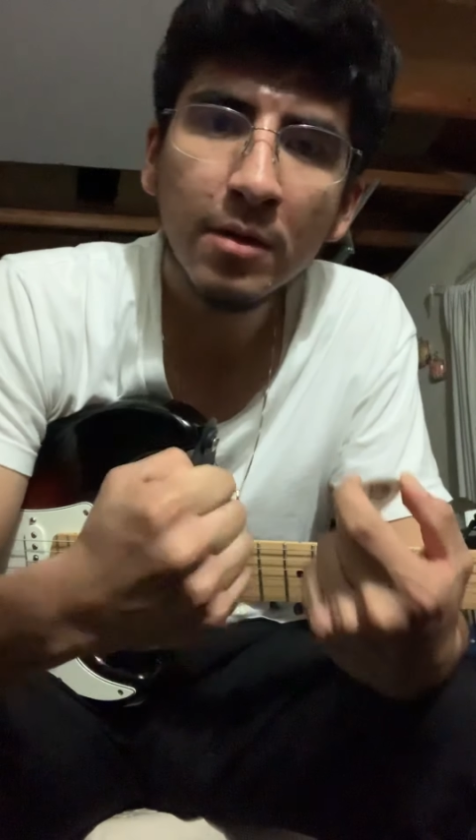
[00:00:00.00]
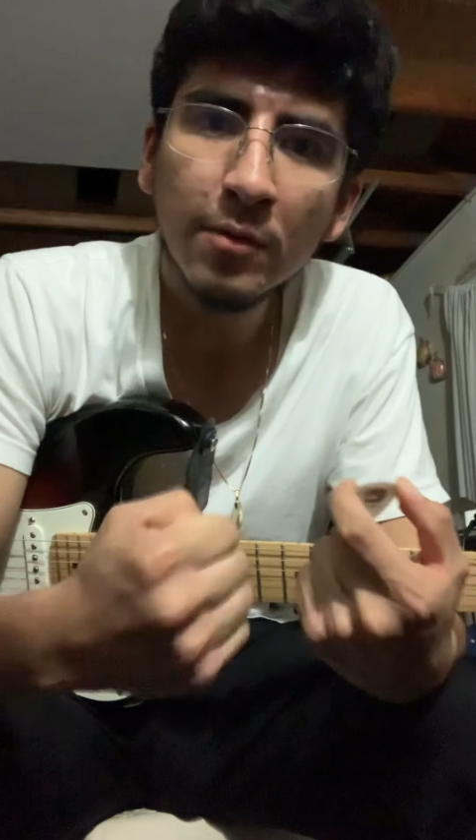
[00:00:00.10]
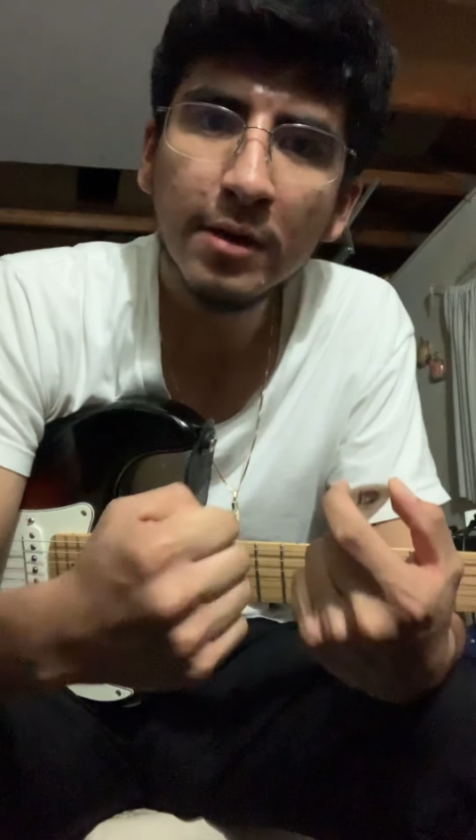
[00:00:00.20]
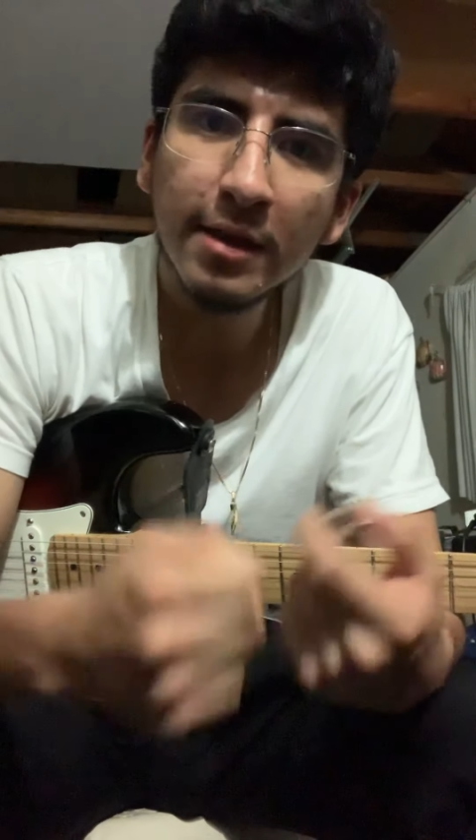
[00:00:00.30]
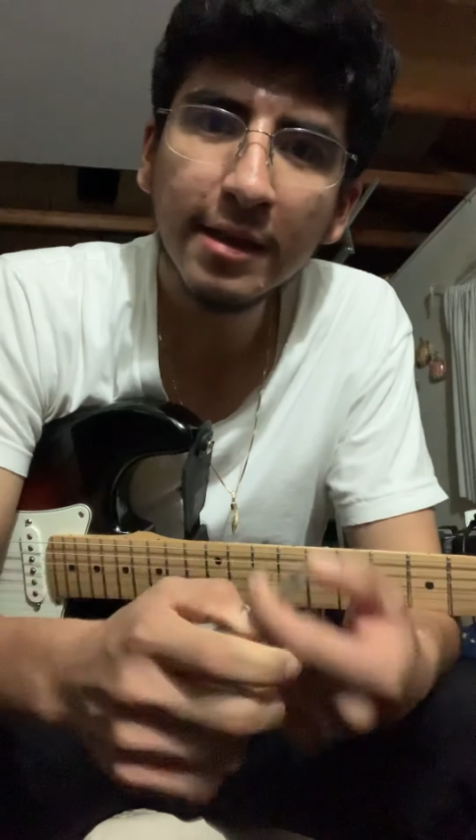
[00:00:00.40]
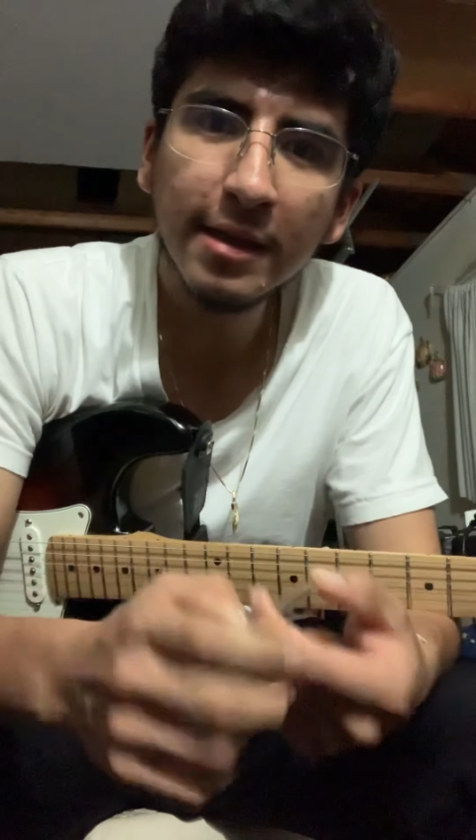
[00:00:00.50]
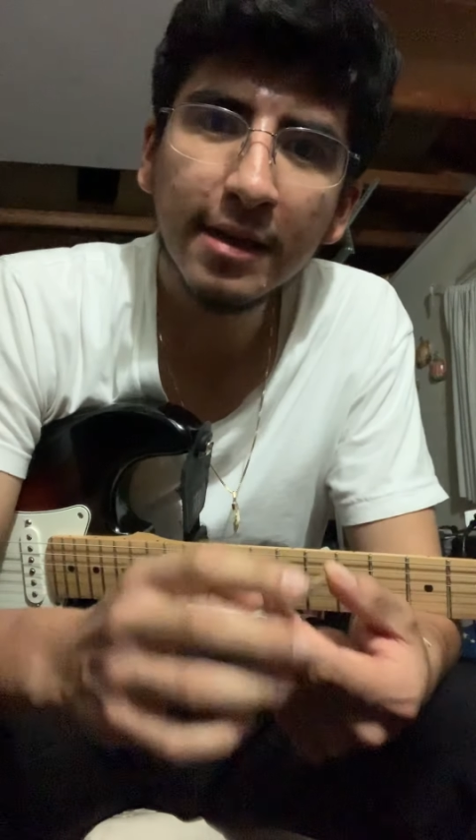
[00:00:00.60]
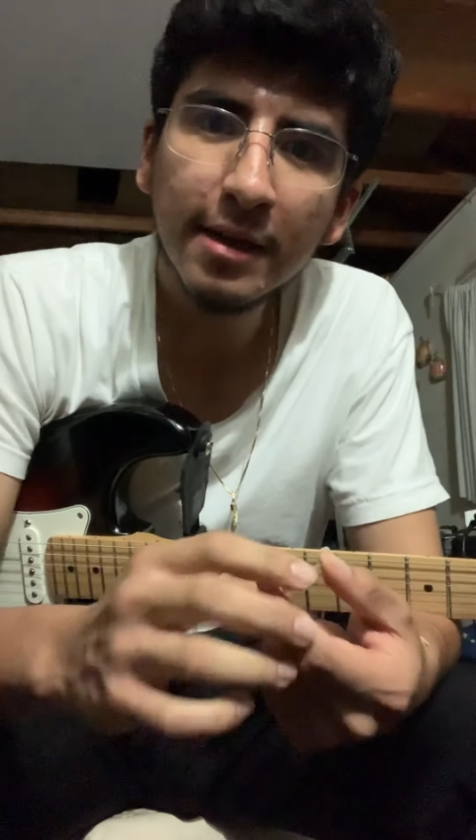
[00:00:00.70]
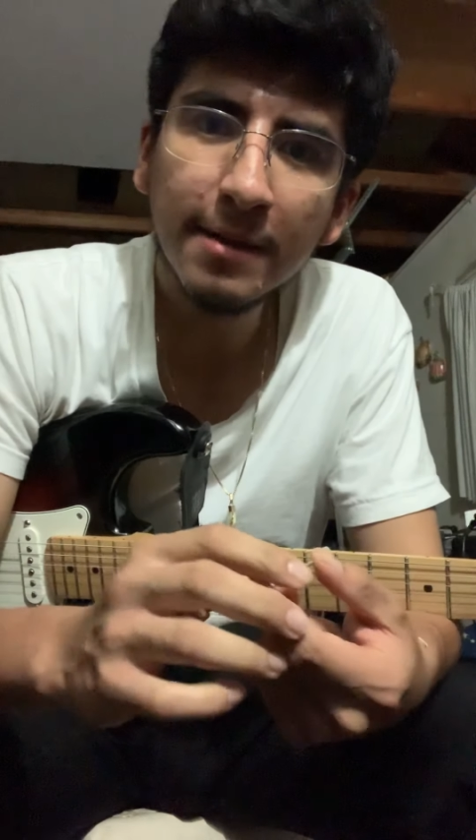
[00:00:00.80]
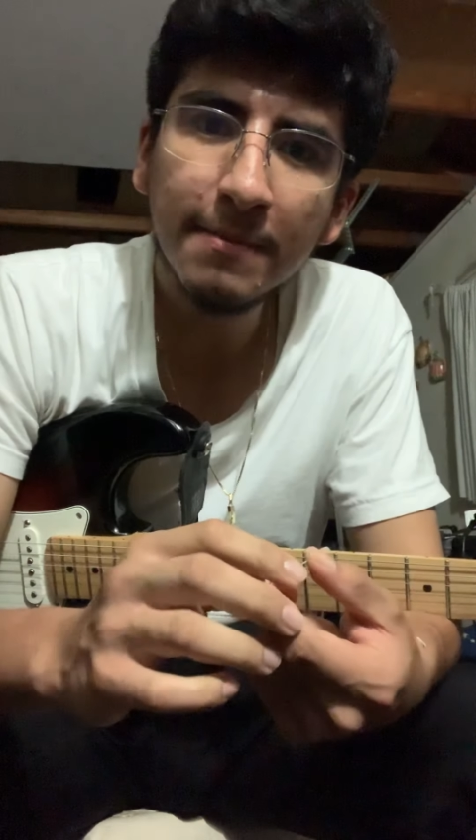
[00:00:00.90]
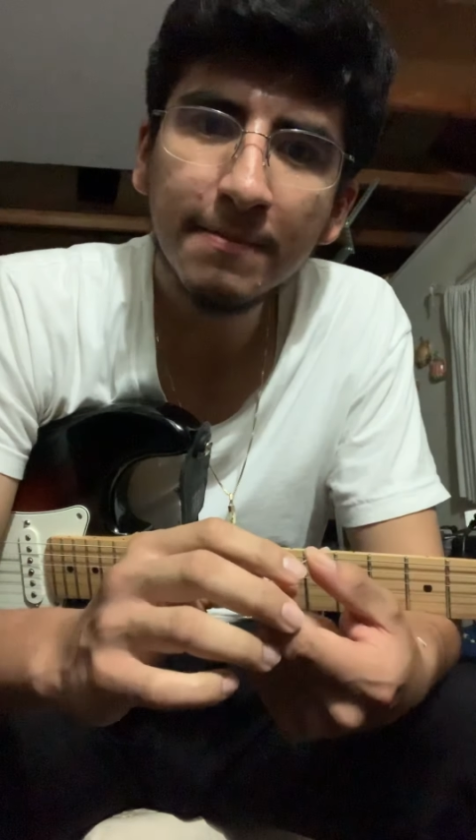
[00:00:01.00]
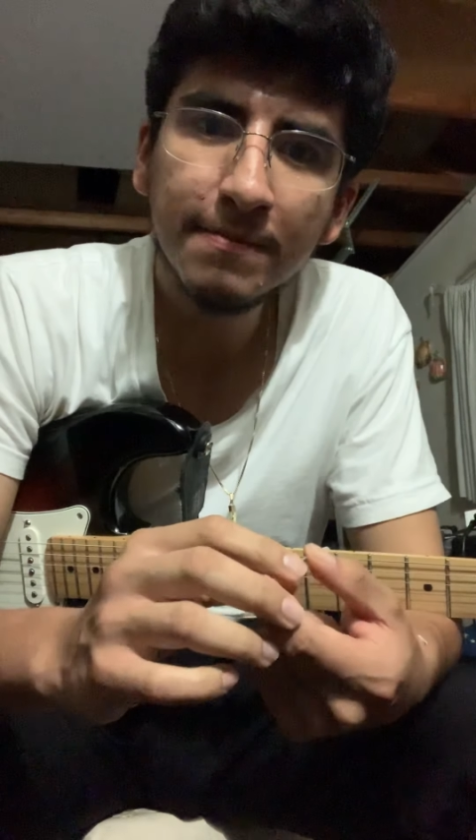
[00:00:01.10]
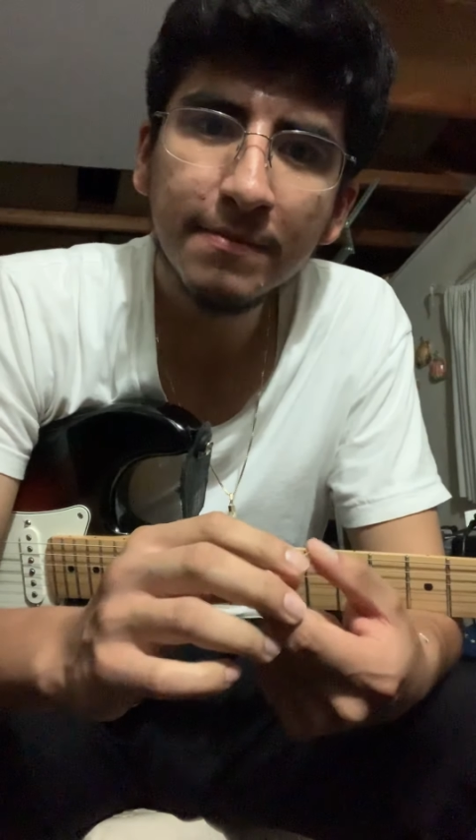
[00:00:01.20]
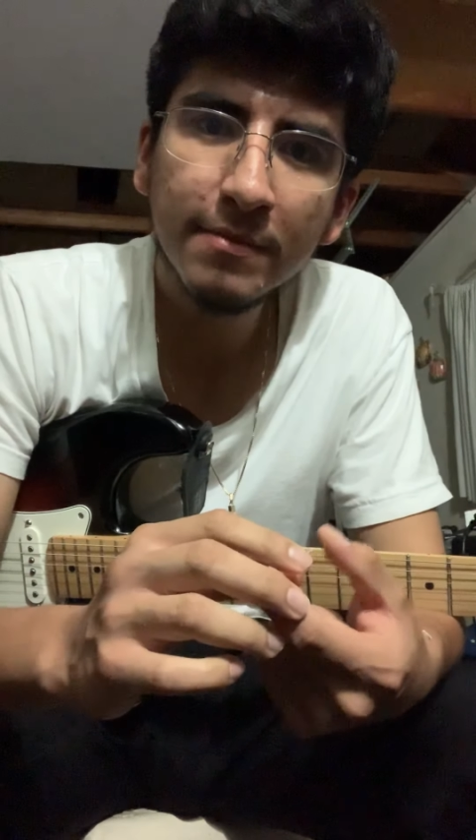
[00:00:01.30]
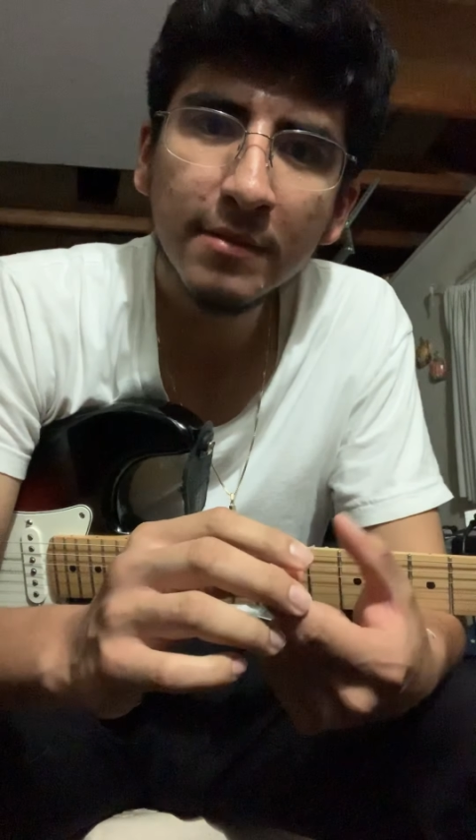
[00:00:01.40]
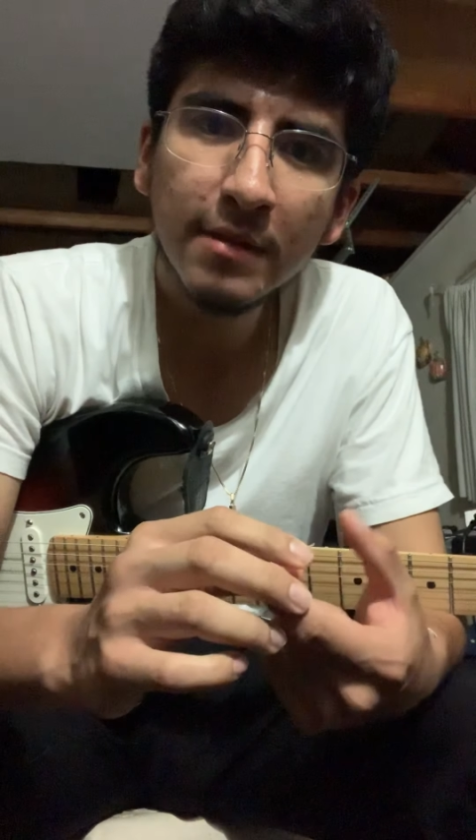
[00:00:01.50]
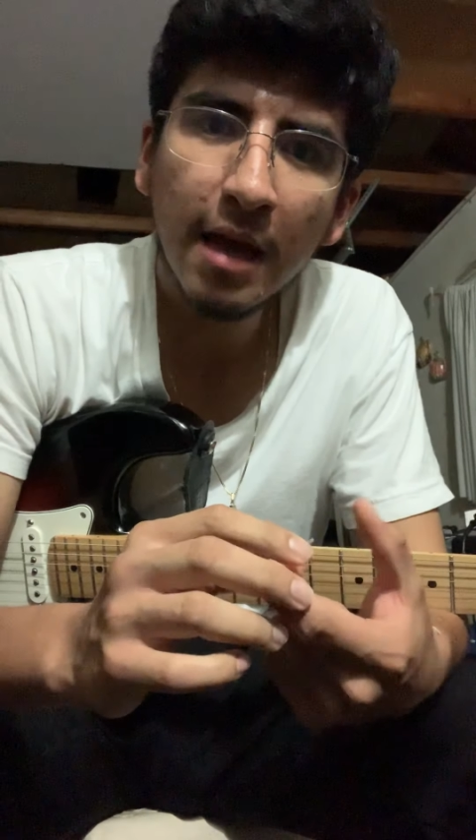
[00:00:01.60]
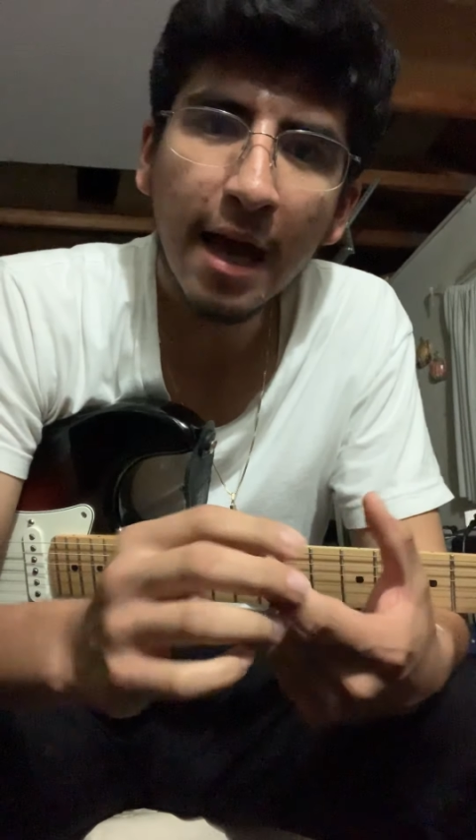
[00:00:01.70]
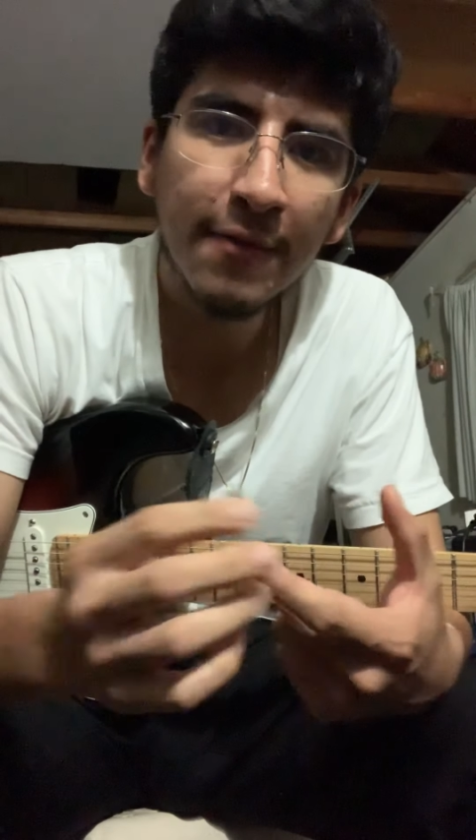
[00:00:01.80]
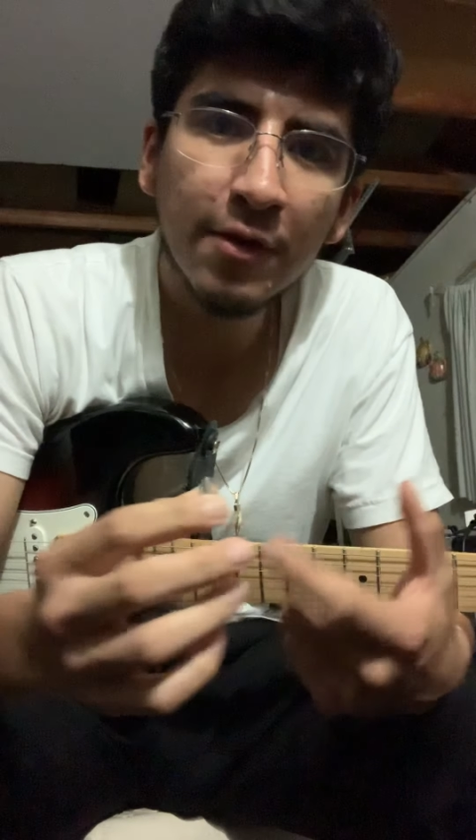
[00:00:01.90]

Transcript: really have